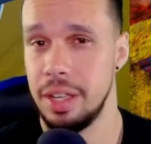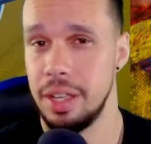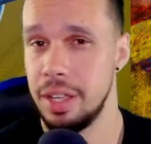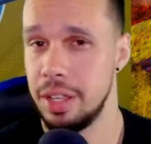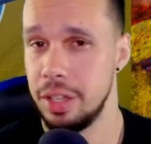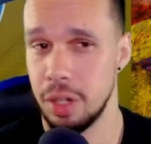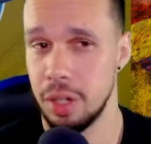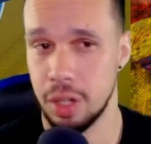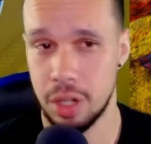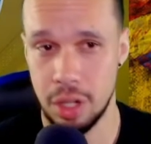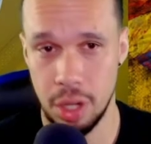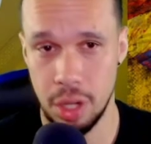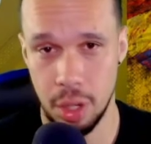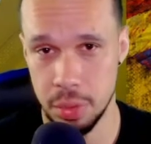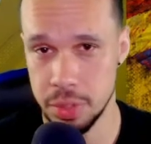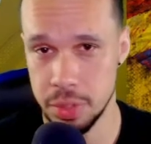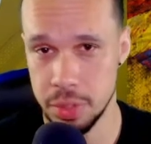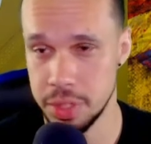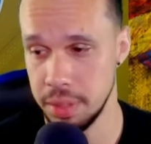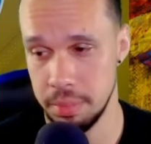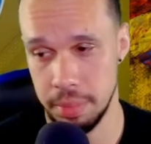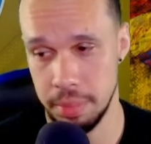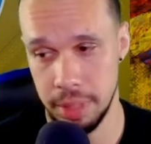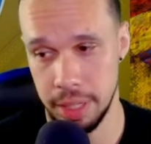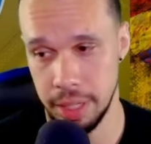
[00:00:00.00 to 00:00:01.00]
you're
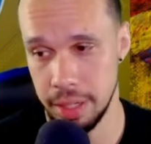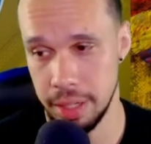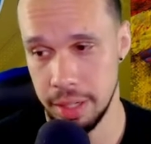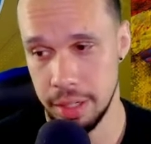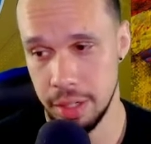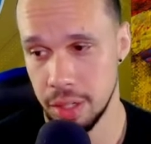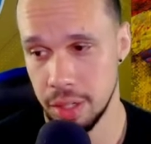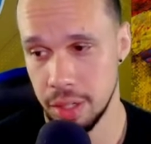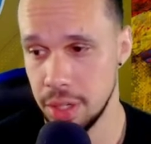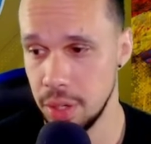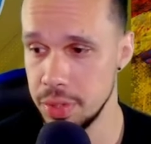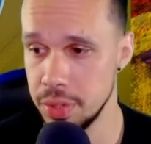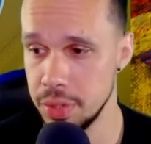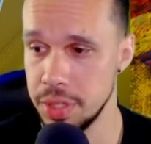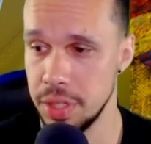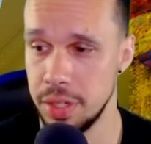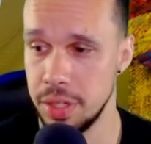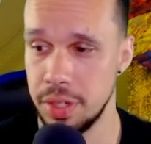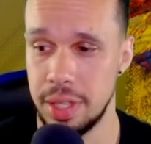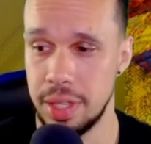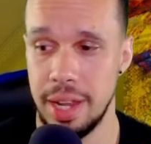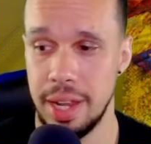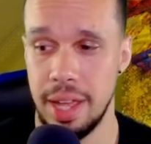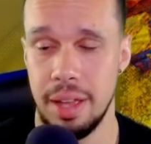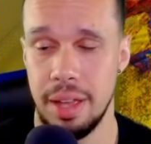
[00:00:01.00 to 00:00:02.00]
coasting, man. You're coasting. You
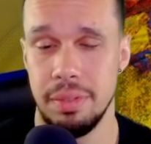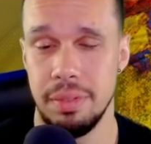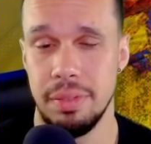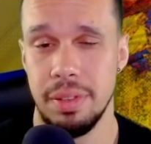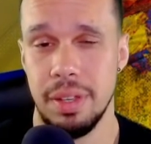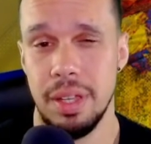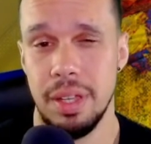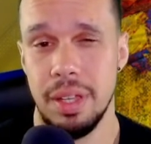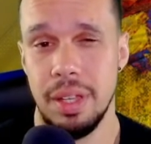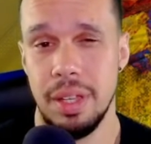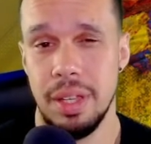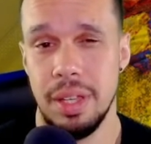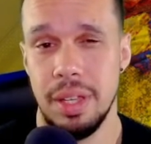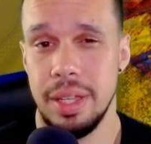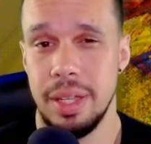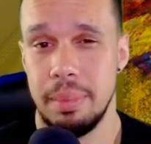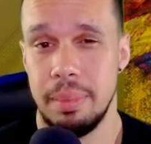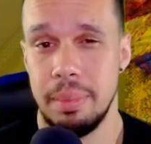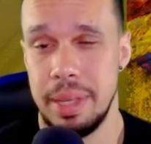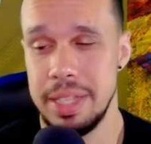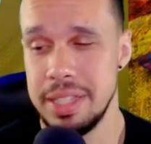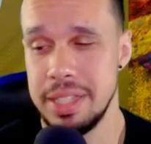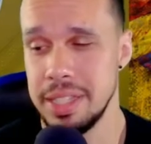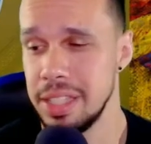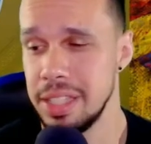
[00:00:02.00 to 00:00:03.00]
can have,
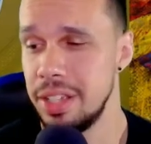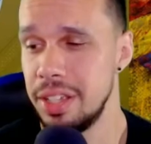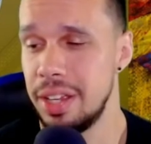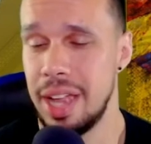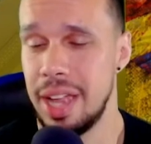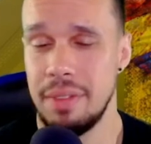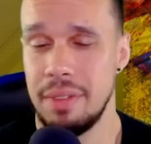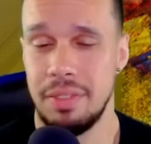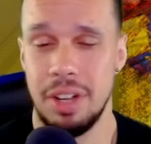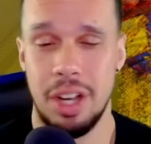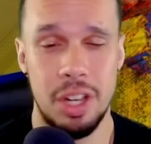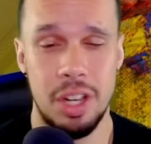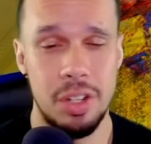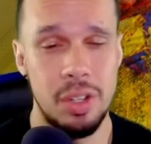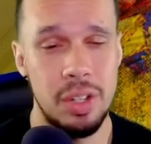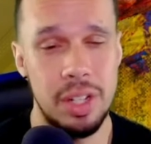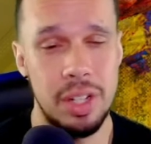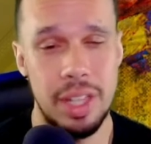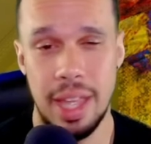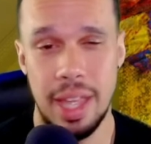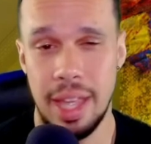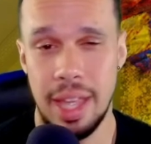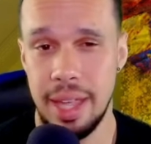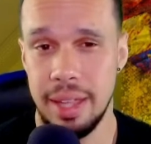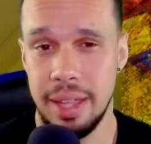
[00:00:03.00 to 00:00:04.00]
basically, you have
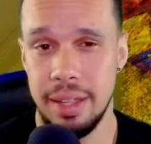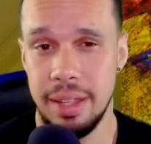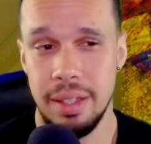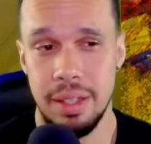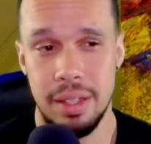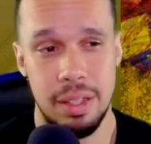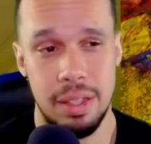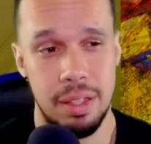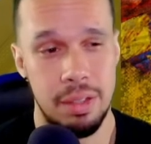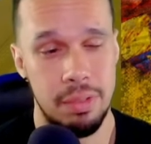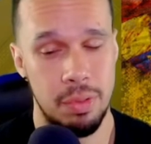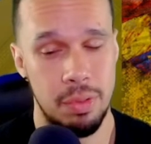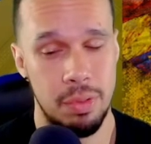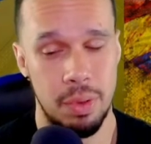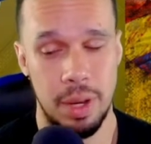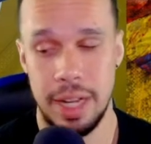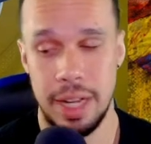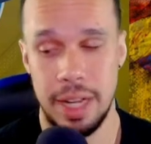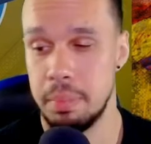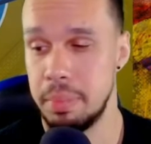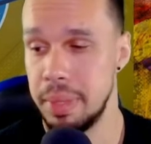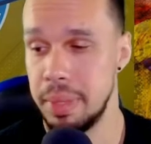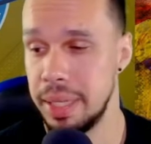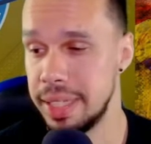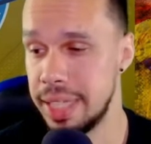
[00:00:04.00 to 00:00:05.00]
100K for any
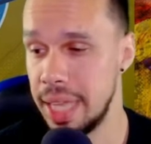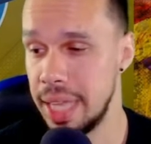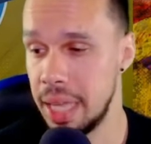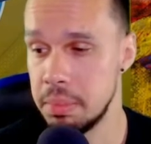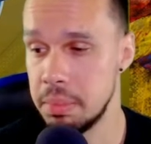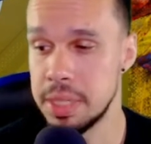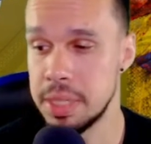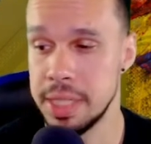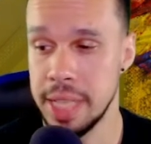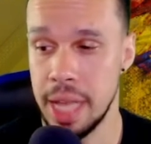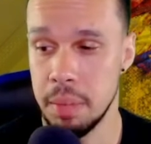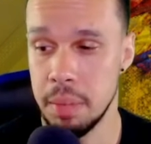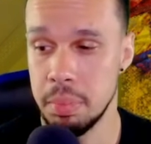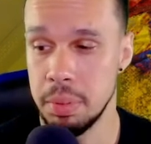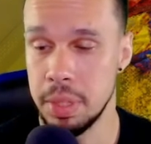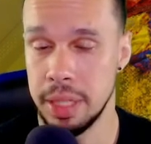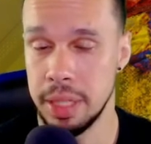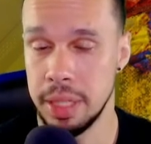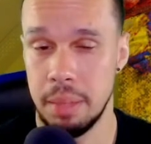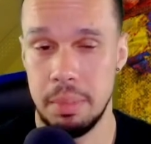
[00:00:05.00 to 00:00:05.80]
big game sniping.